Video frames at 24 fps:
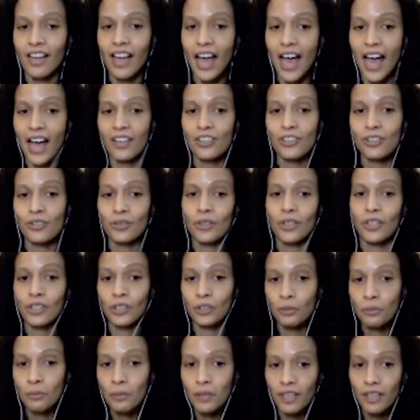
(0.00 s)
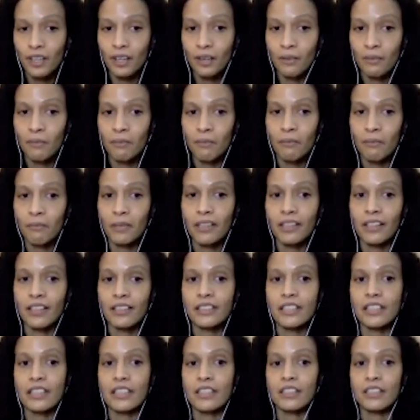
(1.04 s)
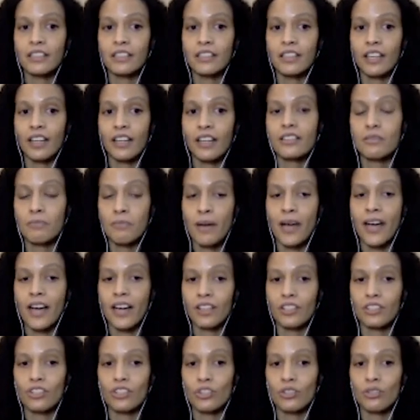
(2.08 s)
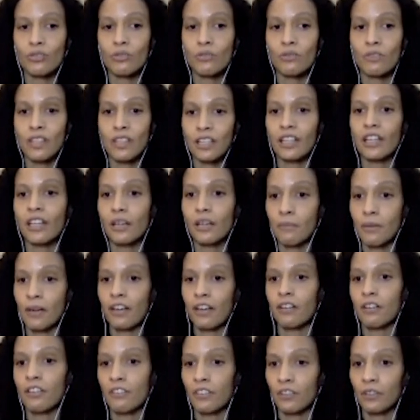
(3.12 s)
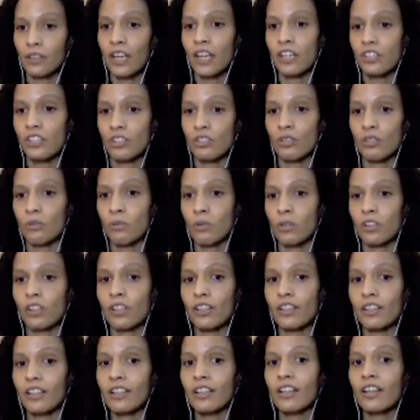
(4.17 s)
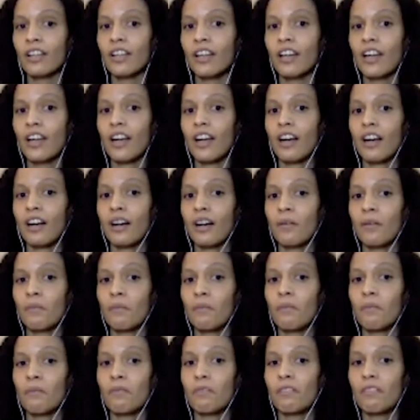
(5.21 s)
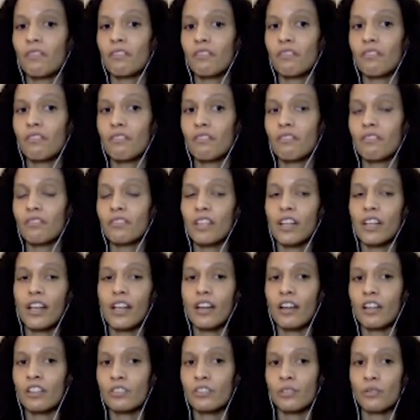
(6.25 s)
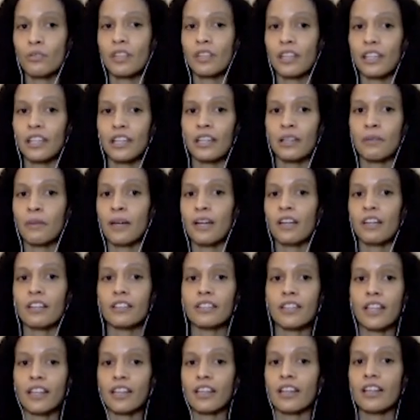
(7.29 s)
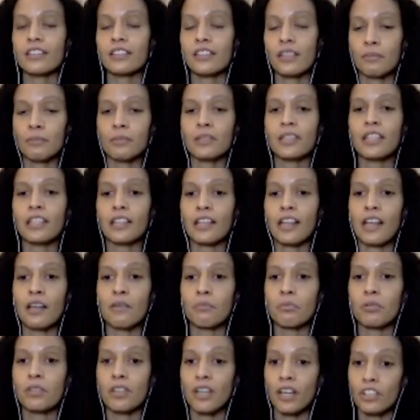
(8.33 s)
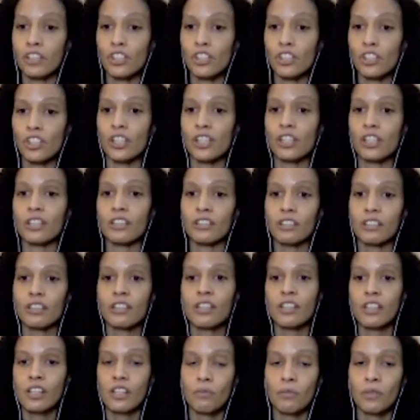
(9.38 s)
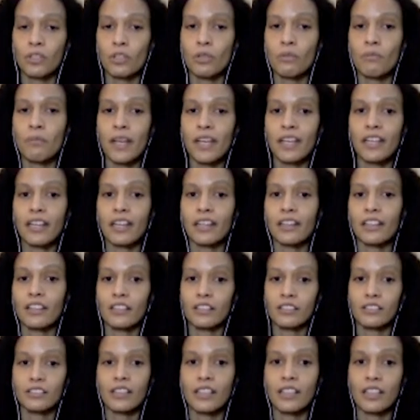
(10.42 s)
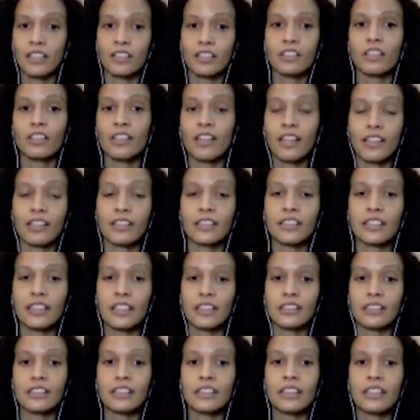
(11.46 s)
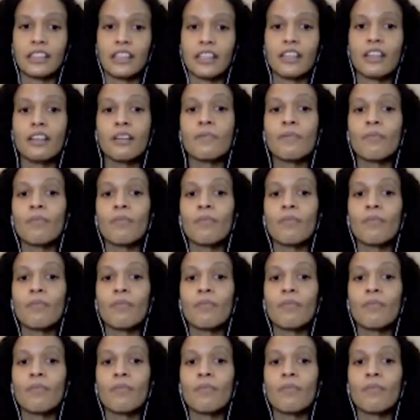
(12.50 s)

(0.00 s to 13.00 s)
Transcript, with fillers: actual aluminum because it nods back to thinking about vocational work and also thinking about like assembly line production when you're making things on like a CNC.